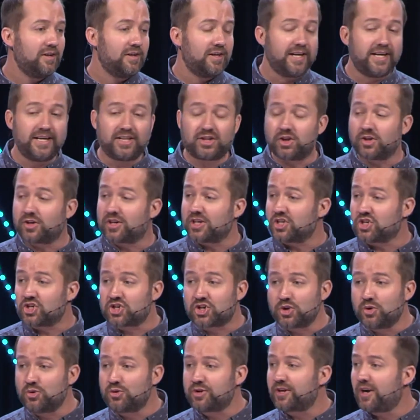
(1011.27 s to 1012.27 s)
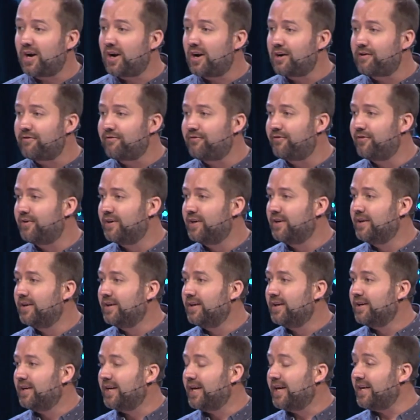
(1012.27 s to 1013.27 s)
He took his shoes off,
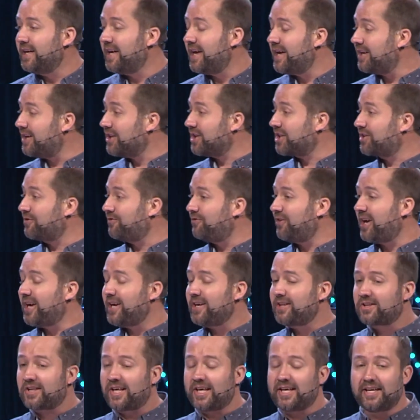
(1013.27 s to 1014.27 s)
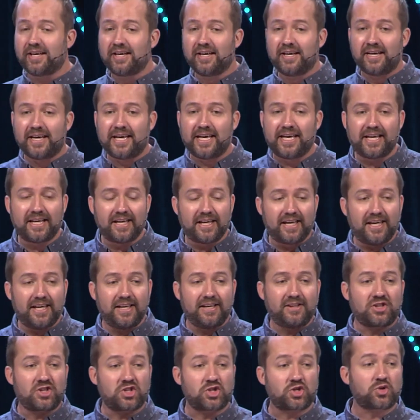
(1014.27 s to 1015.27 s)
he hit his face, he, he,
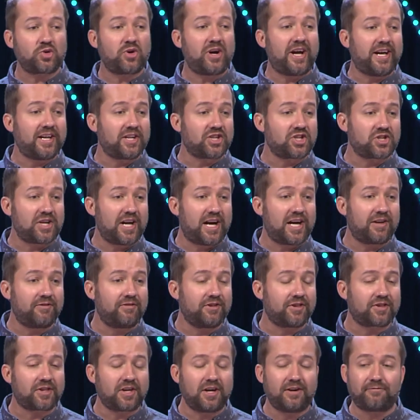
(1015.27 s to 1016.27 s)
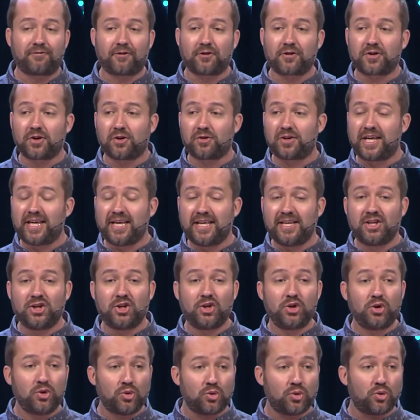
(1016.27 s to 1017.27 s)
he stretched out of his comfort zone. He
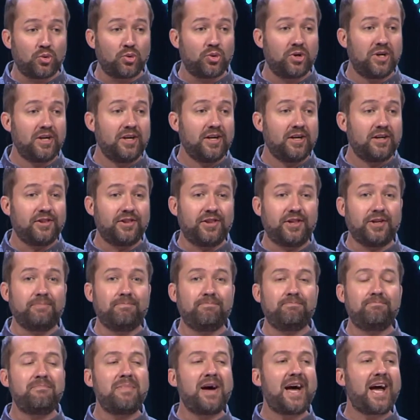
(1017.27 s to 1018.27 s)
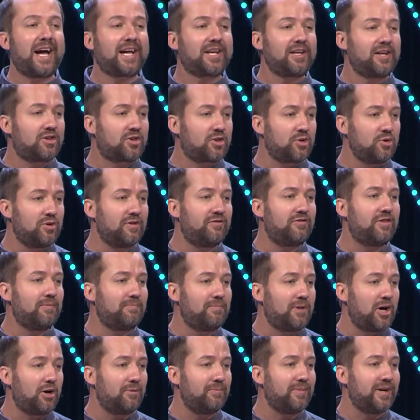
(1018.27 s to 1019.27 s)
knew the magnitude of the
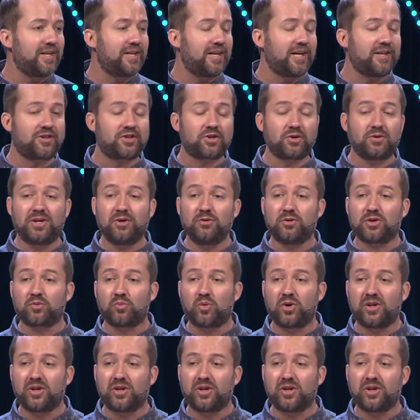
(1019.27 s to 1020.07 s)
moment, and so he was